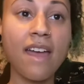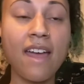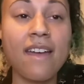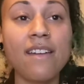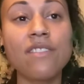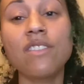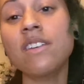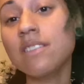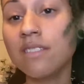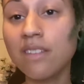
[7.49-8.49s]
and
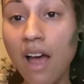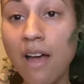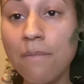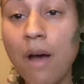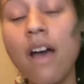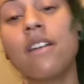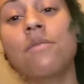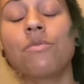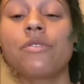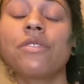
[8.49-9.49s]
this time I
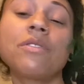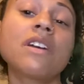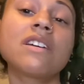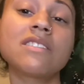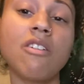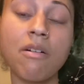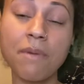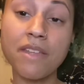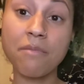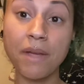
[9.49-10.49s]
am reviewing a song
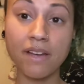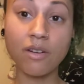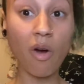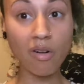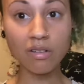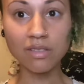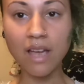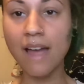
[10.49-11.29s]
by the band Allt.